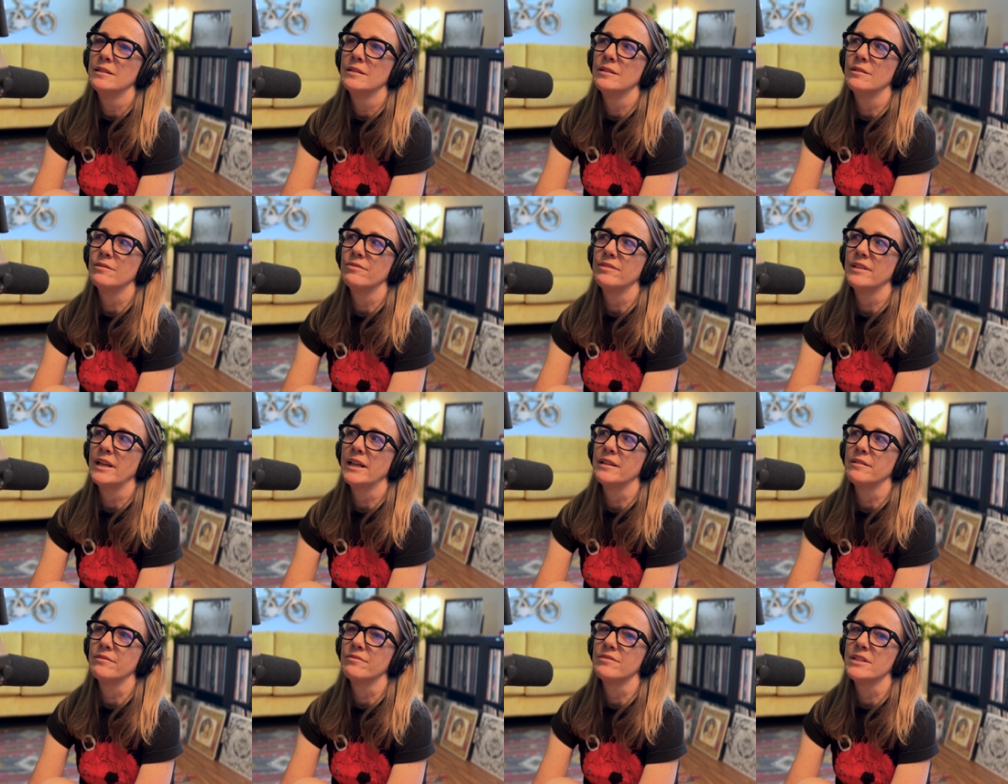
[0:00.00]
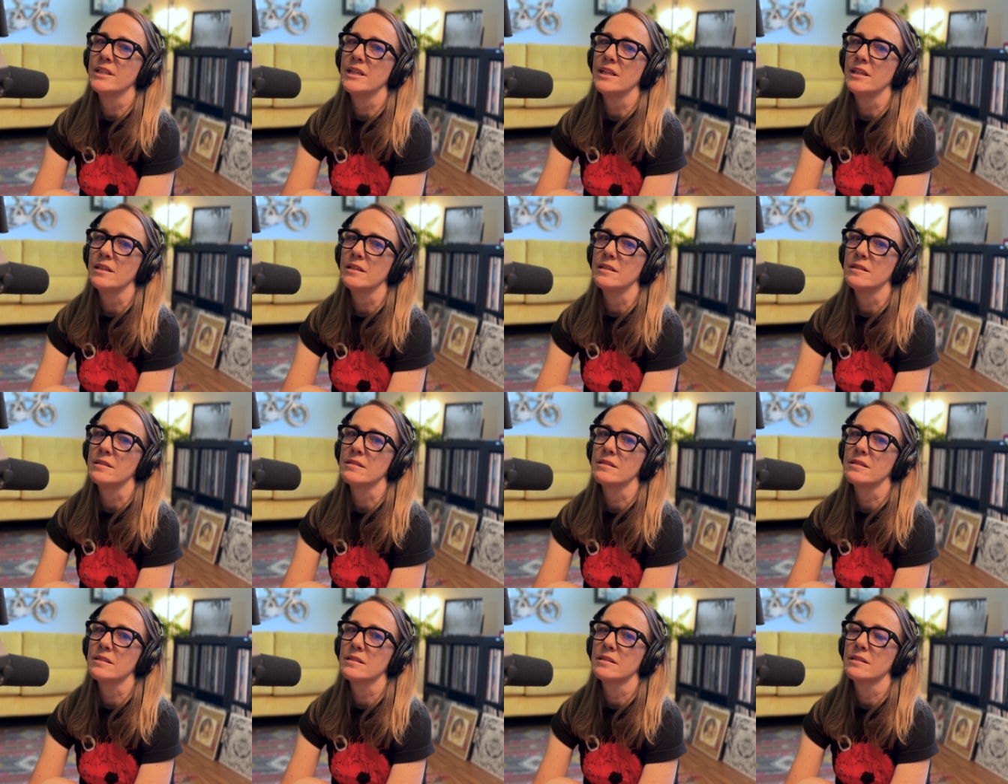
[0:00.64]
flood of
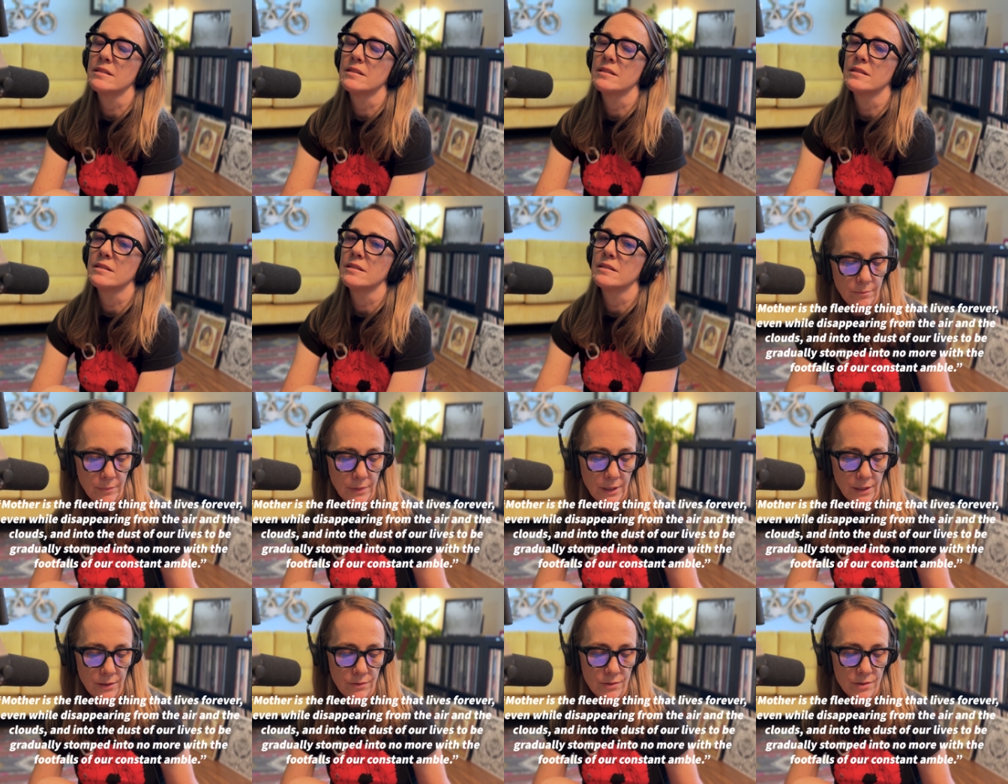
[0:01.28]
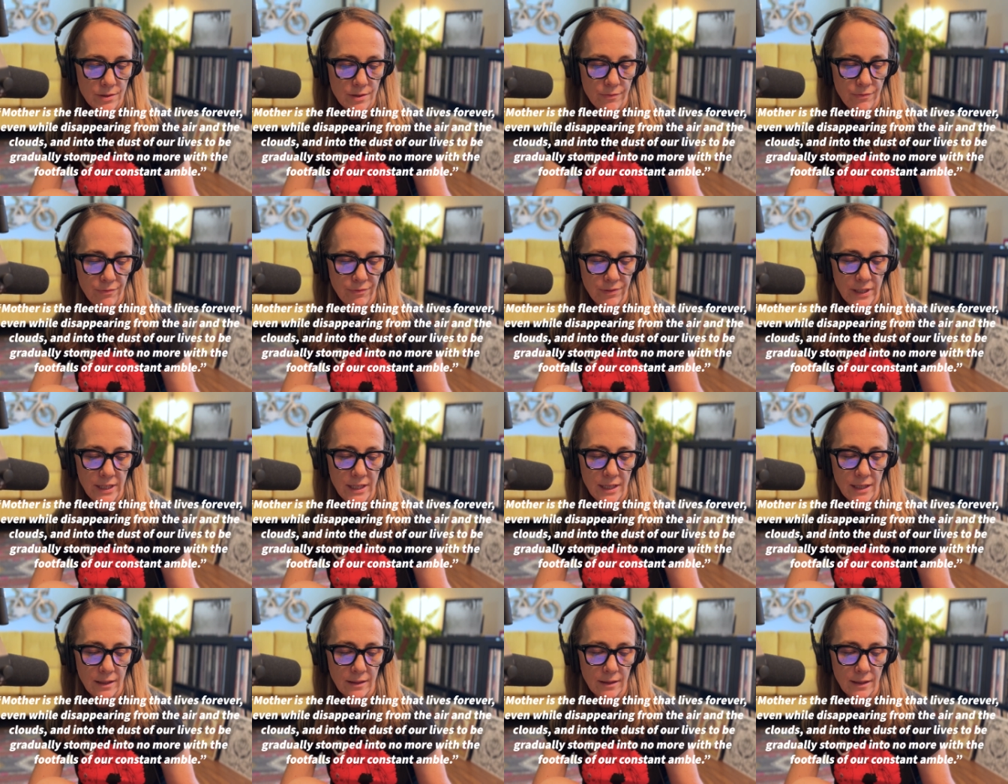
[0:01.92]
tears. Mother is the
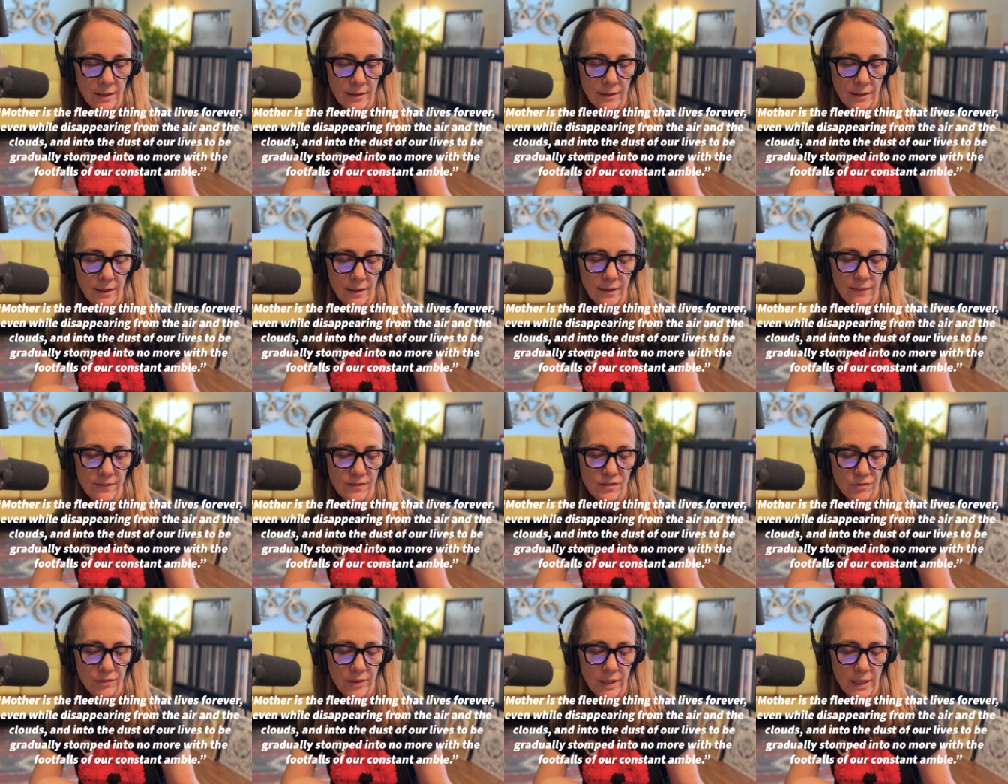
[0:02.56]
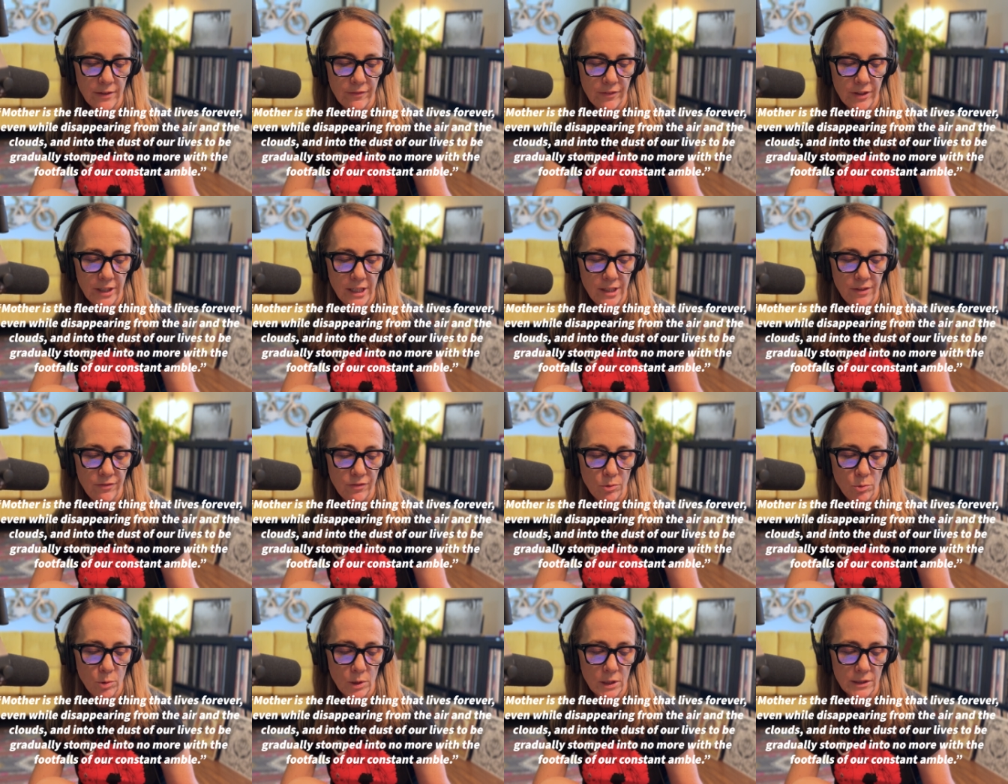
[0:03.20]
fleeting thing that lives forever,
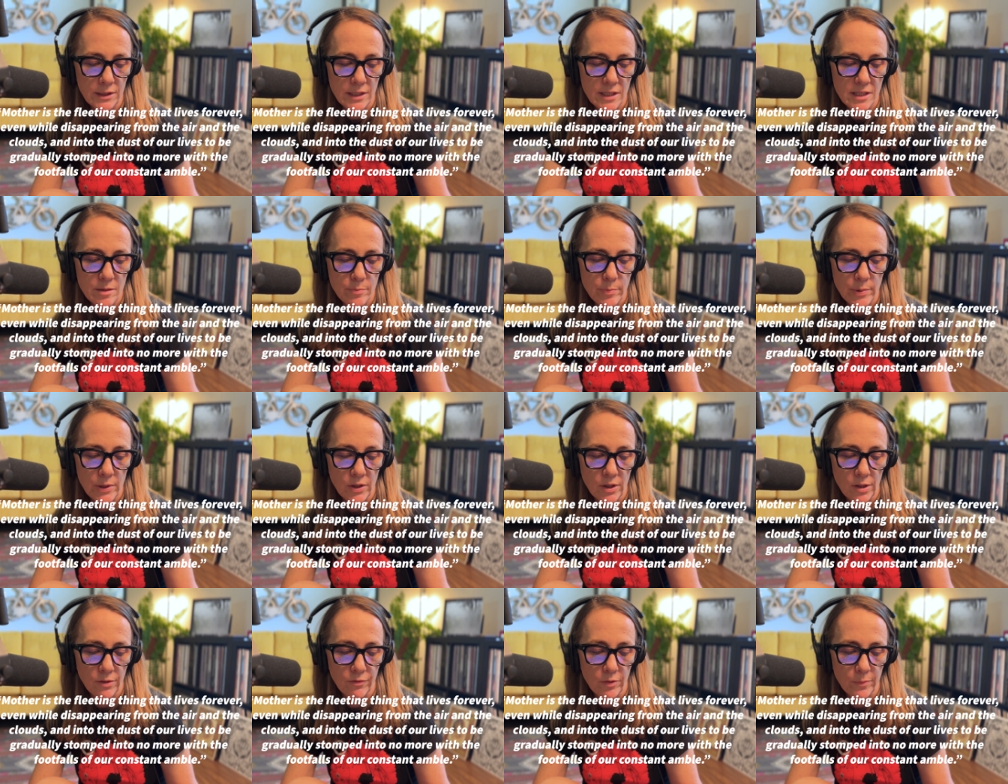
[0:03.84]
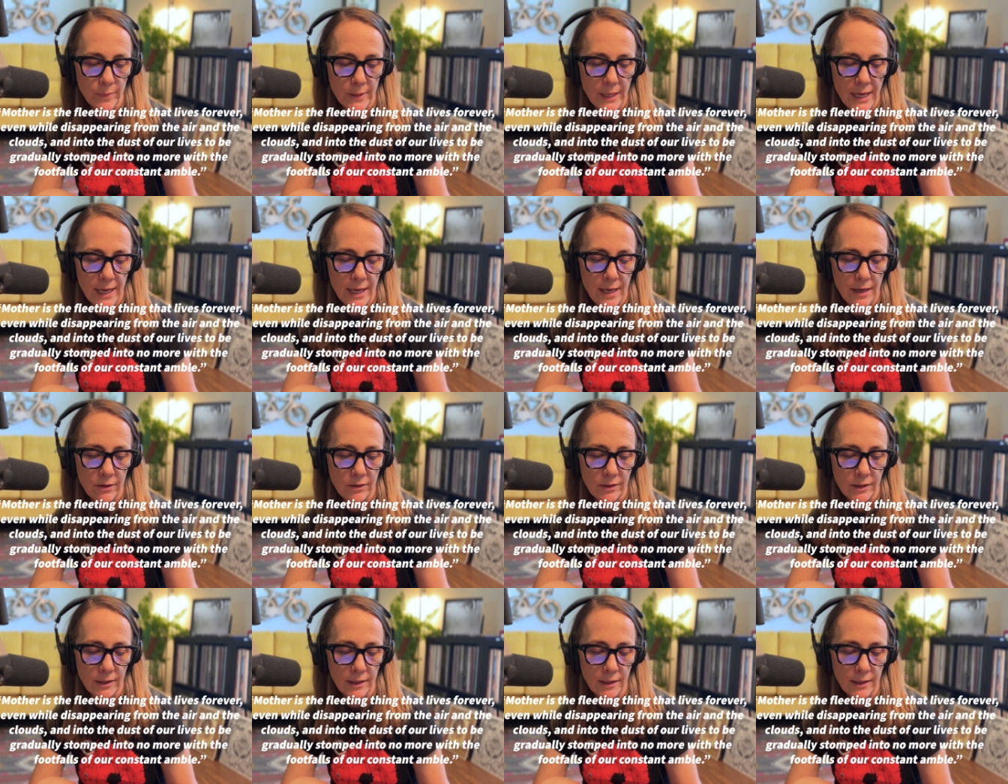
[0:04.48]
even while disappearing from the
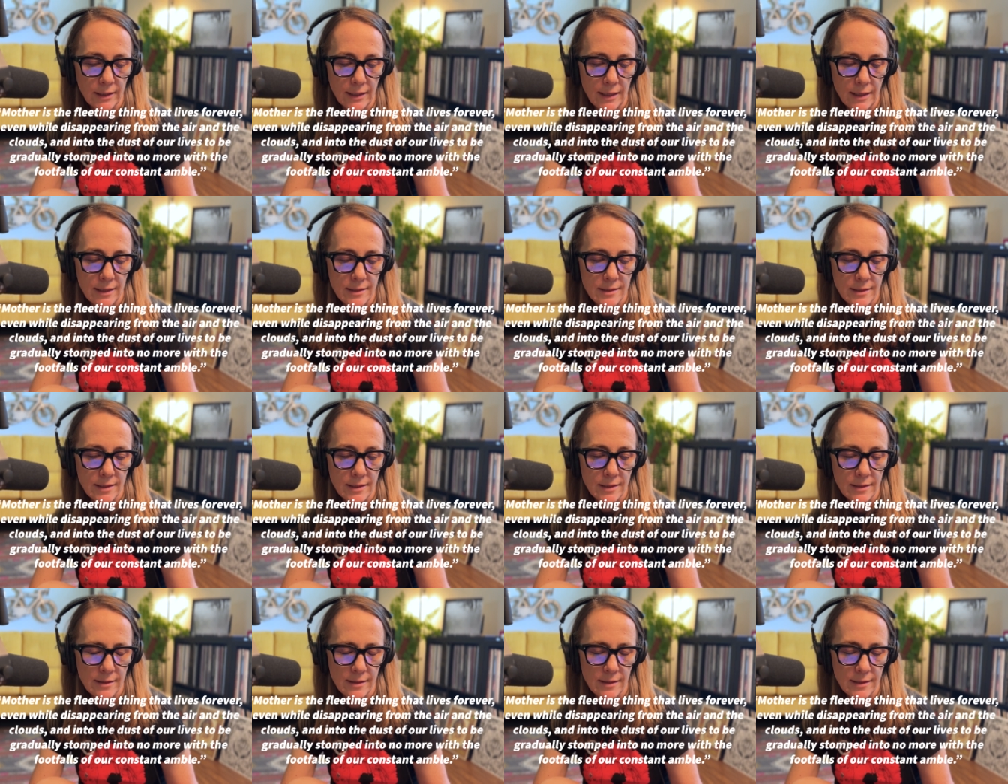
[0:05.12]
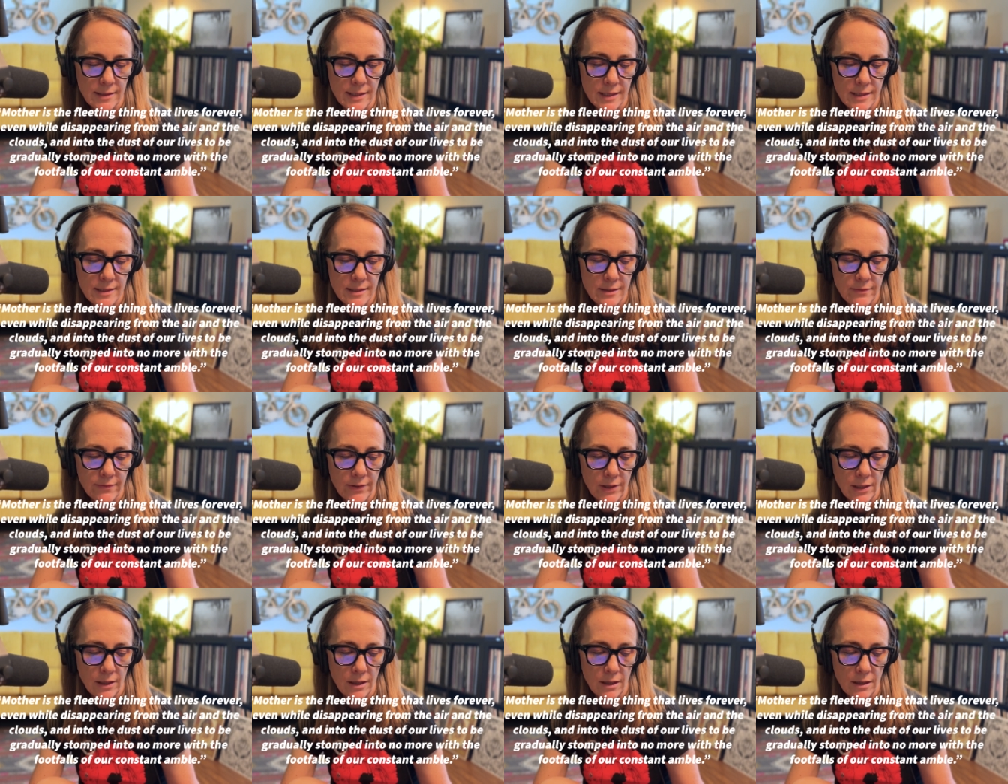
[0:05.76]
air and the clouds and into the dust
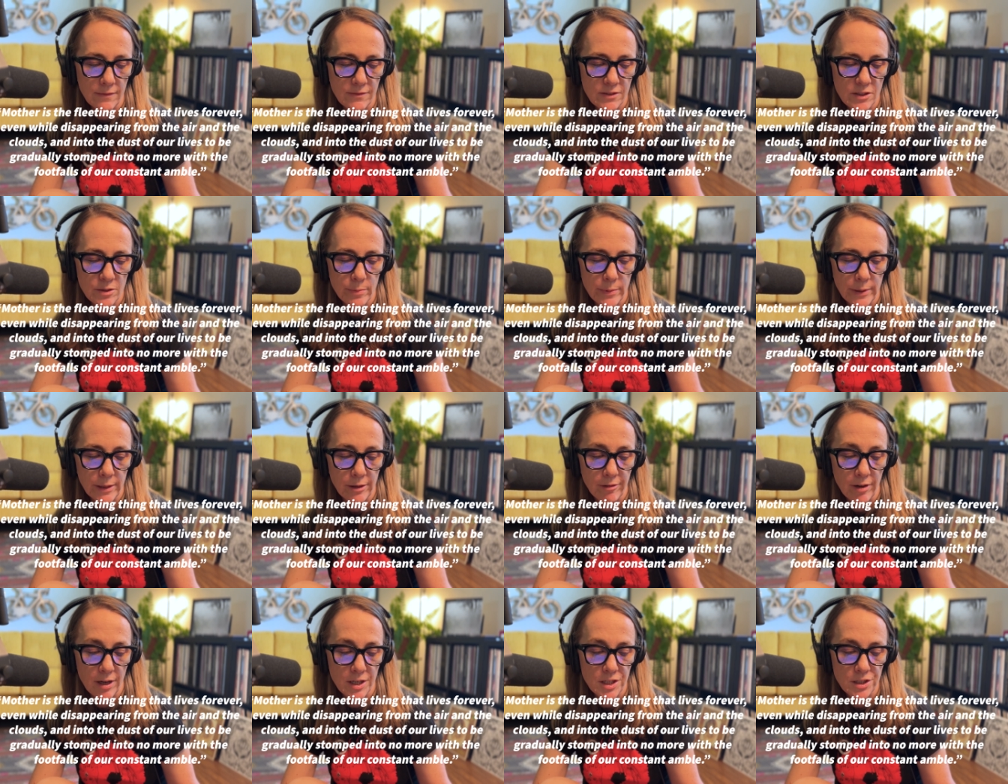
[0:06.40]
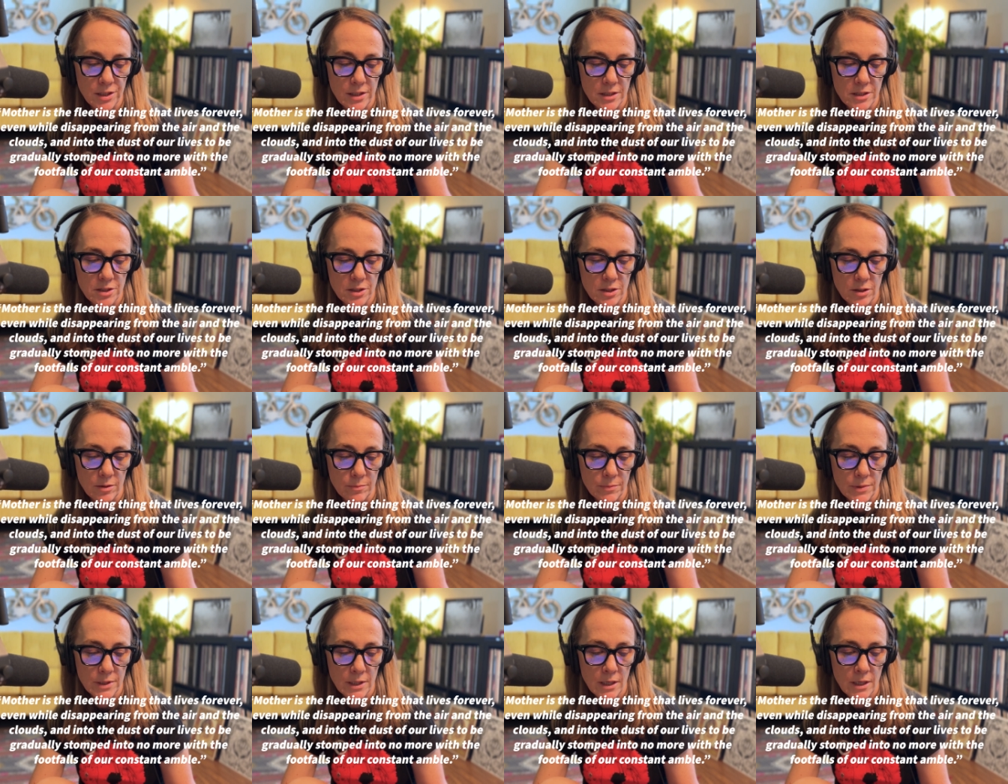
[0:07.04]
of our lives, to be gradually
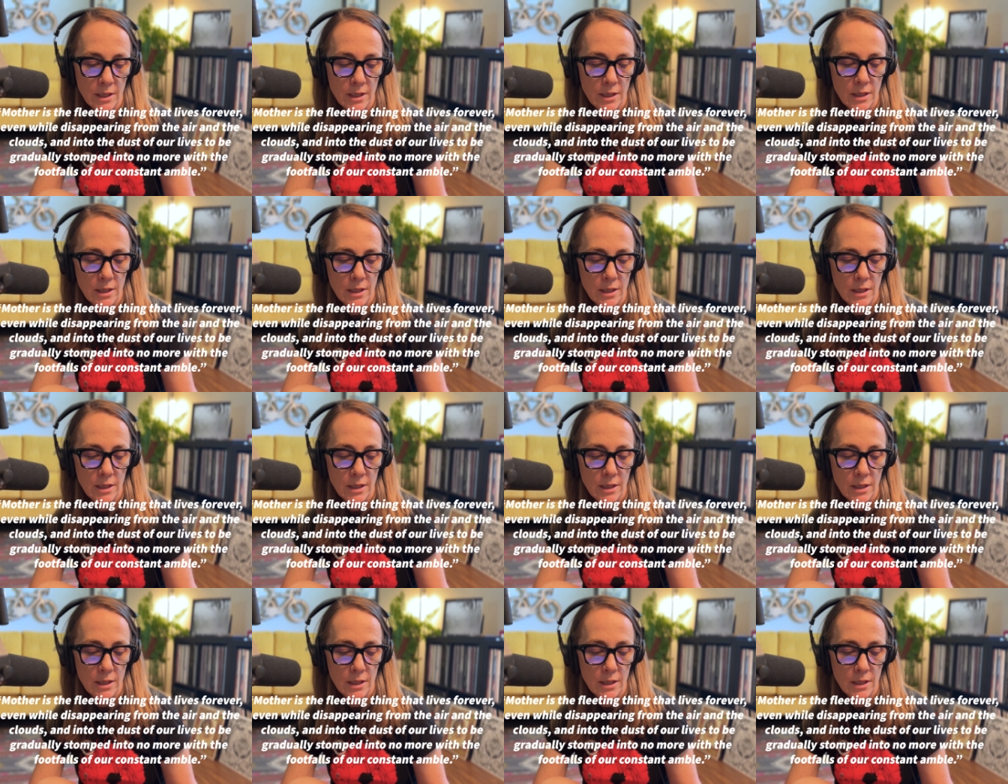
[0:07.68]
stomped